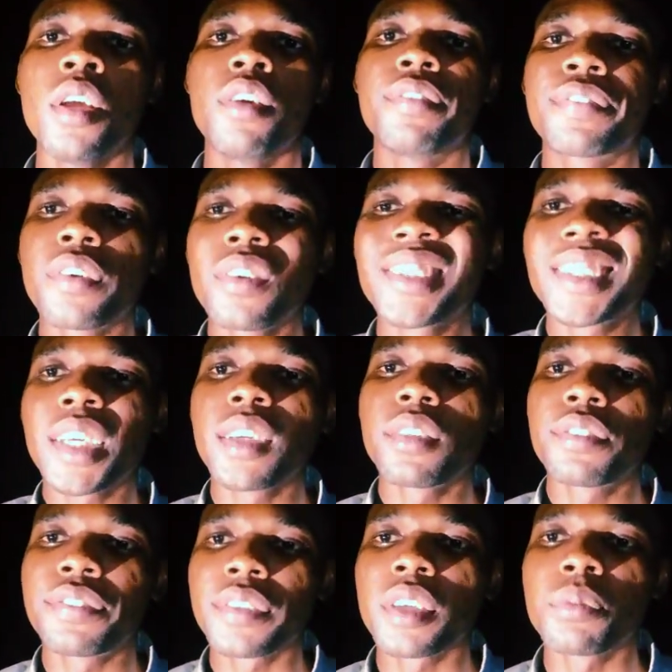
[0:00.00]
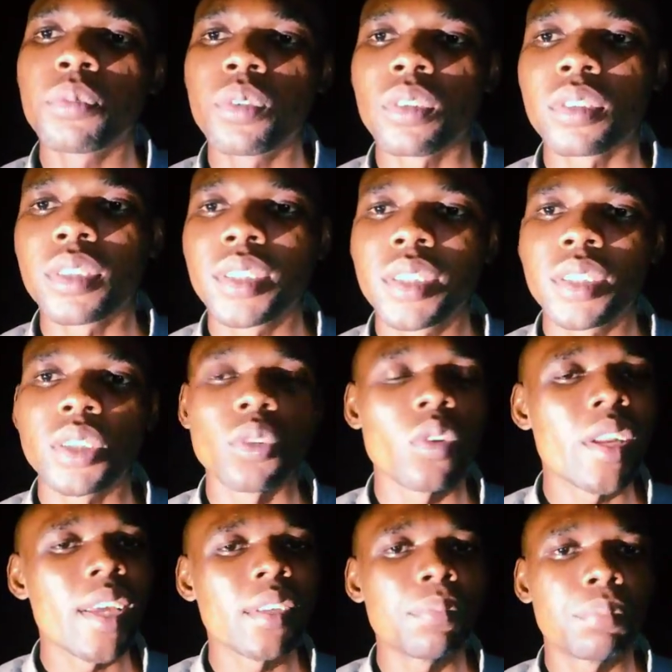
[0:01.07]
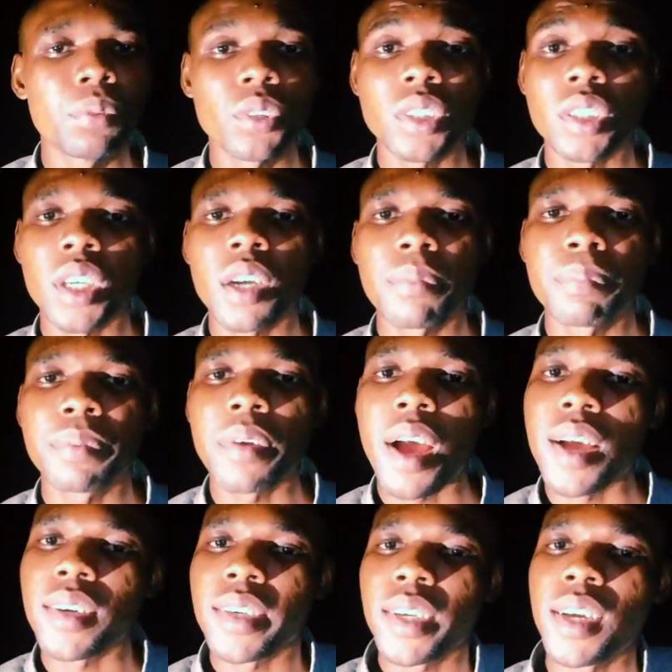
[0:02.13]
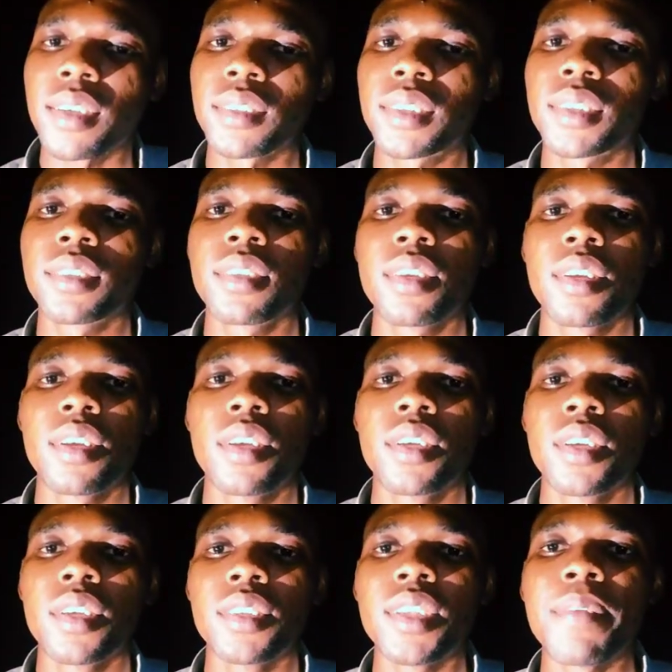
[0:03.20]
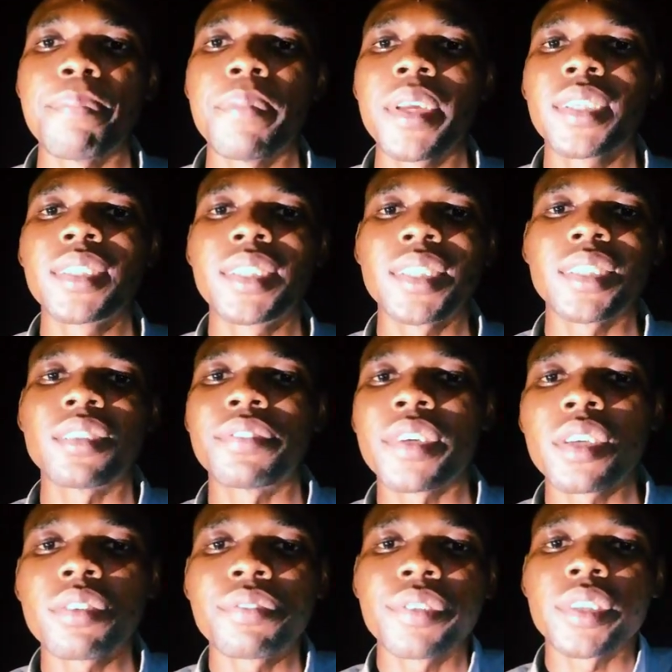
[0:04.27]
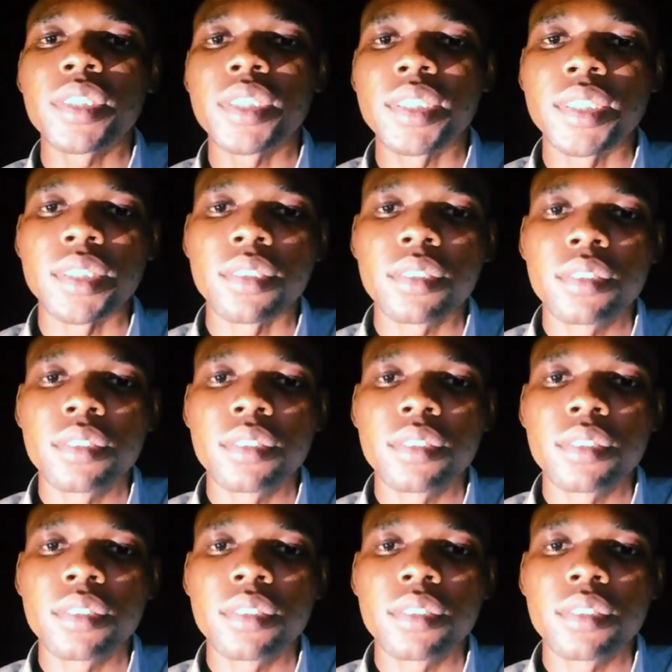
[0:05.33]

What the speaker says: Front-end frameworks, you learn Bootstrap and React. They make things very, very easy.